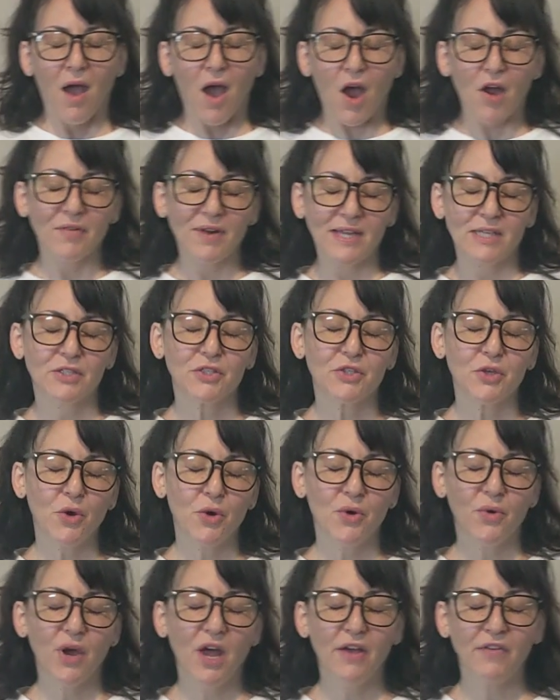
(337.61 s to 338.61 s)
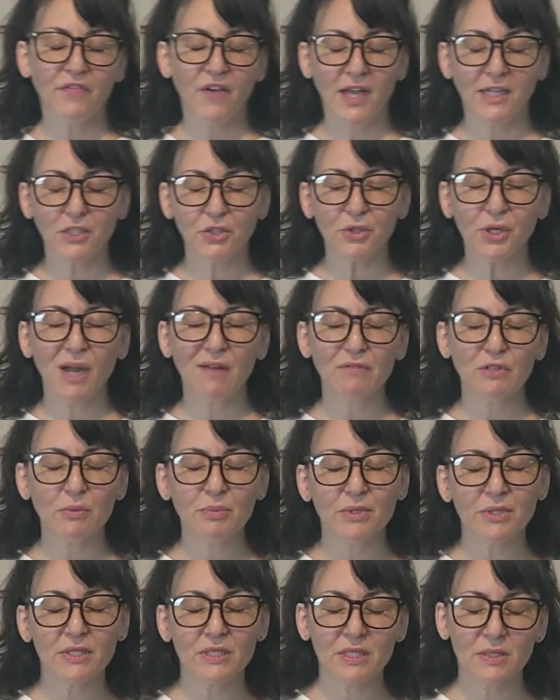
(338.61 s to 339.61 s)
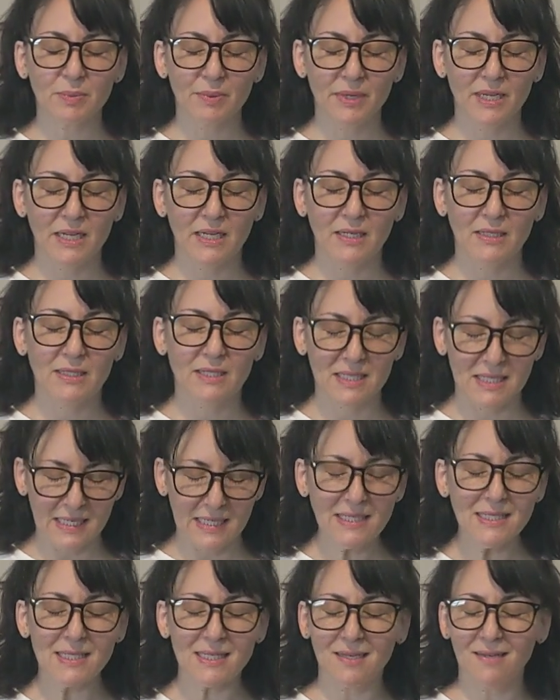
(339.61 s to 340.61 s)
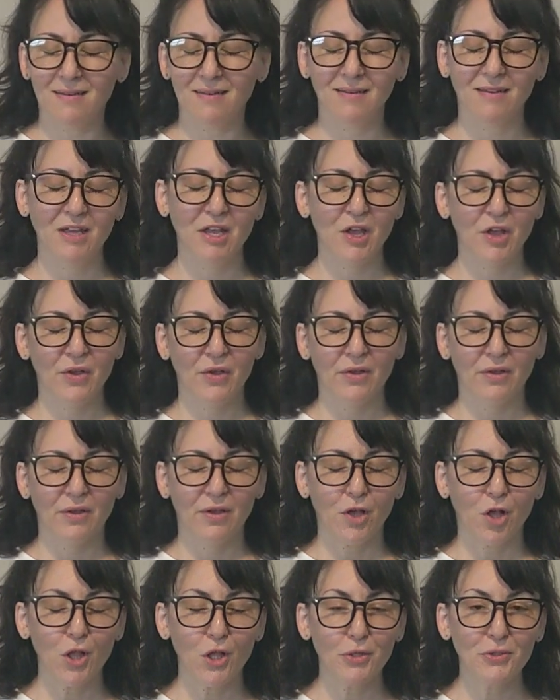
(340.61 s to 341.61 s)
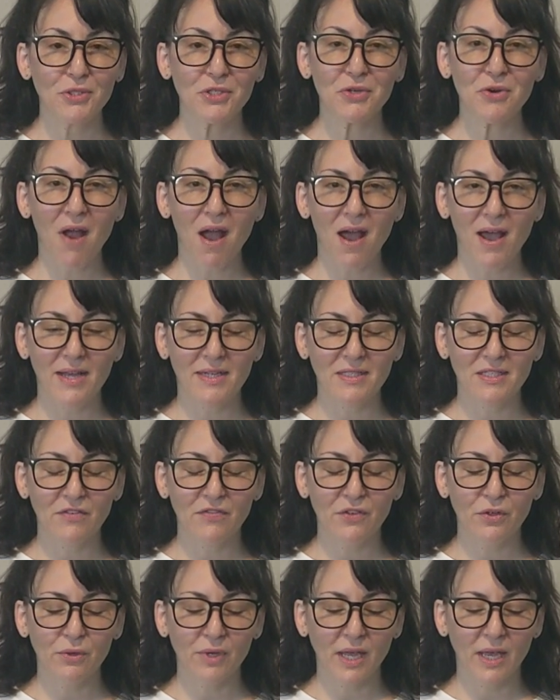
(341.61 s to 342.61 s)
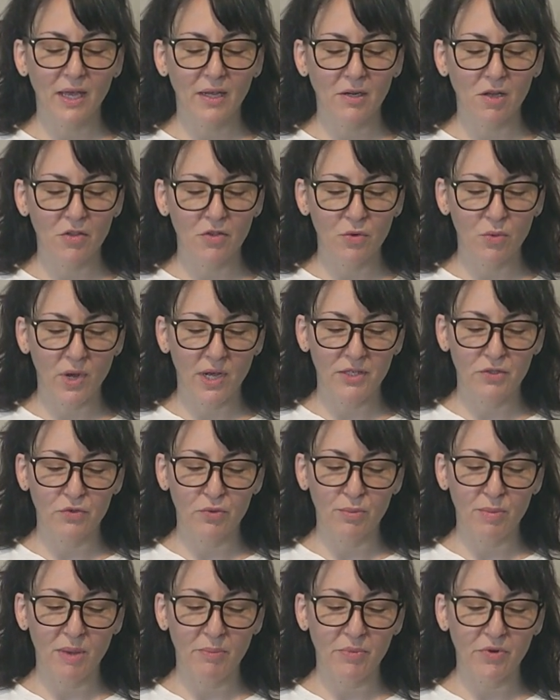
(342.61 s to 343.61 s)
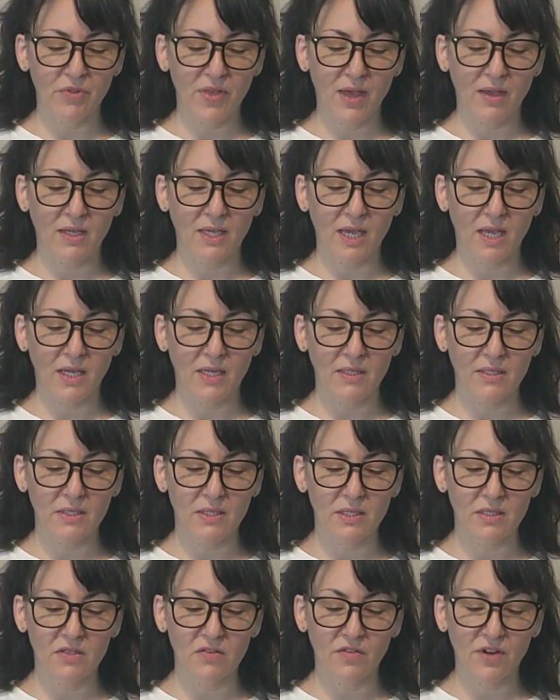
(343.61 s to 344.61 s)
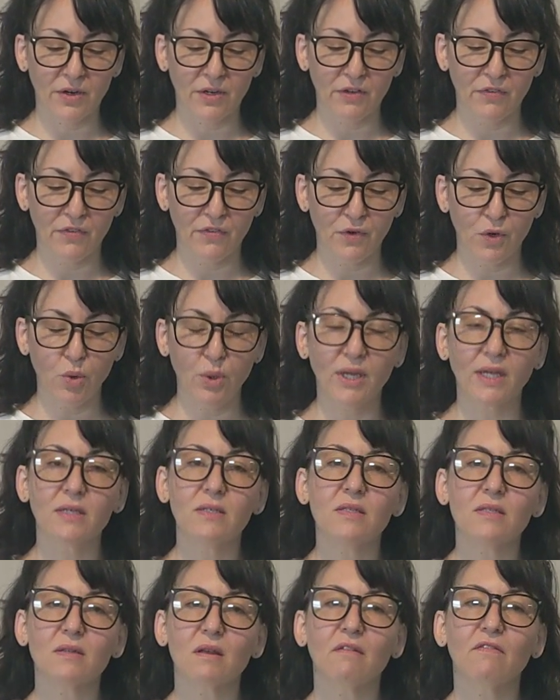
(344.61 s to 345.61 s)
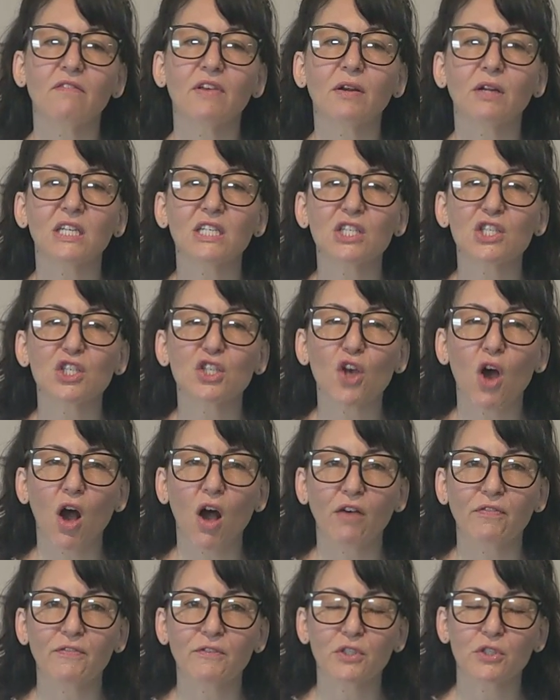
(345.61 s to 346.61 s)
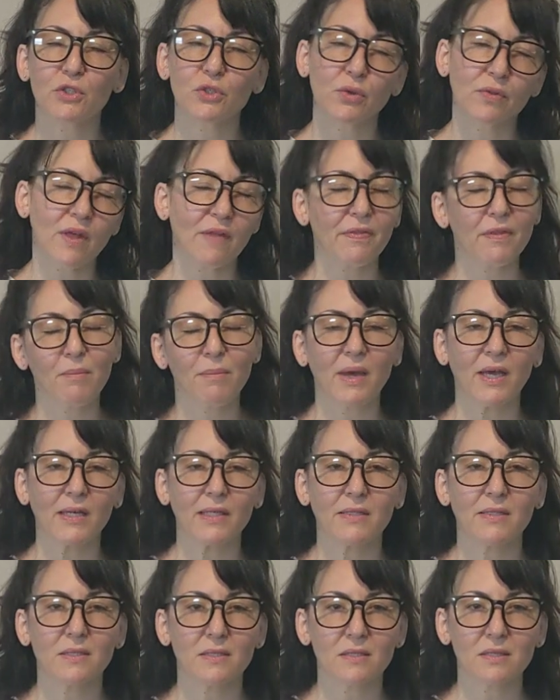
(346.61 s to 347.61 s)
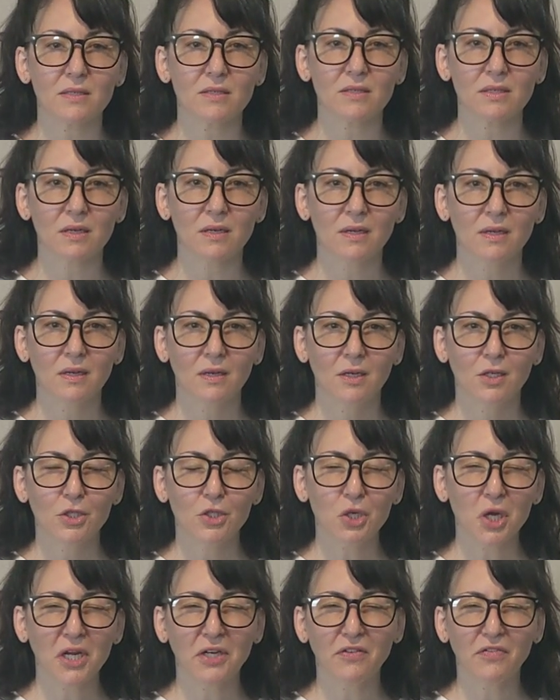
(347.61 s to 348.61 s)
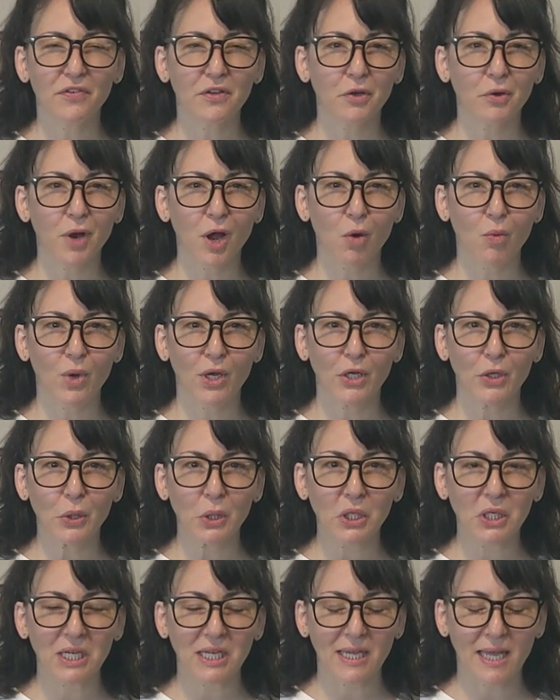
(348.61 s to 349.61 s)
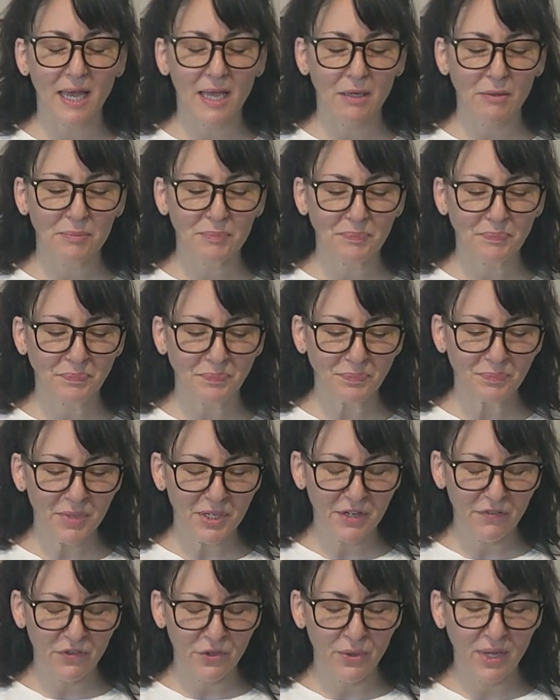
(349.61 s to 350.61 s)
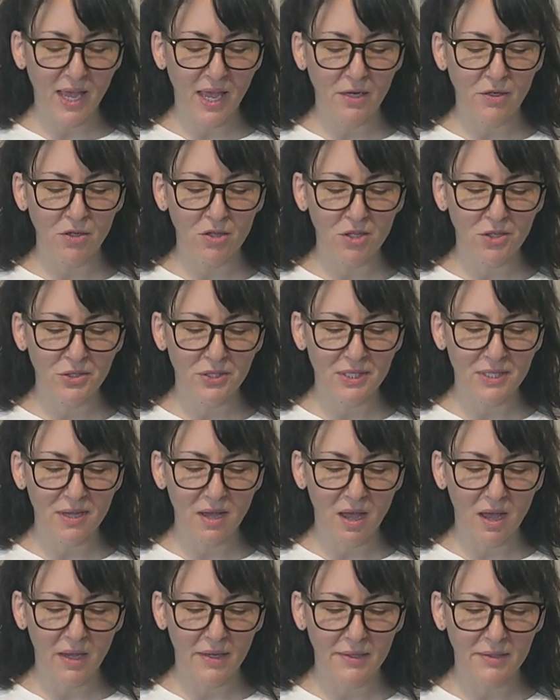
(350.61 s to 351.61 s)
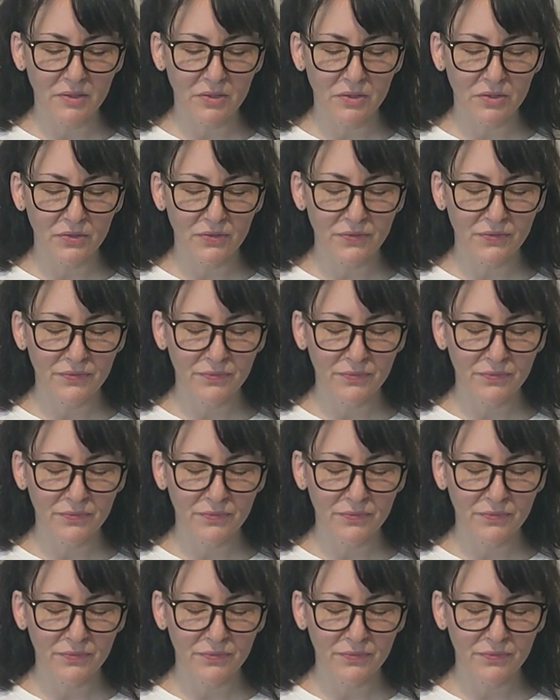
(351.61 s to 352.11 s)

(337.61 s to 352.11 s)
All right, so find your comfortable seat. Close your eyes if you can. Otherwise, remember that gaze is very focused and very soft so that the mind isn't trying to figure out what you're looking at. But if you can, close the eyes.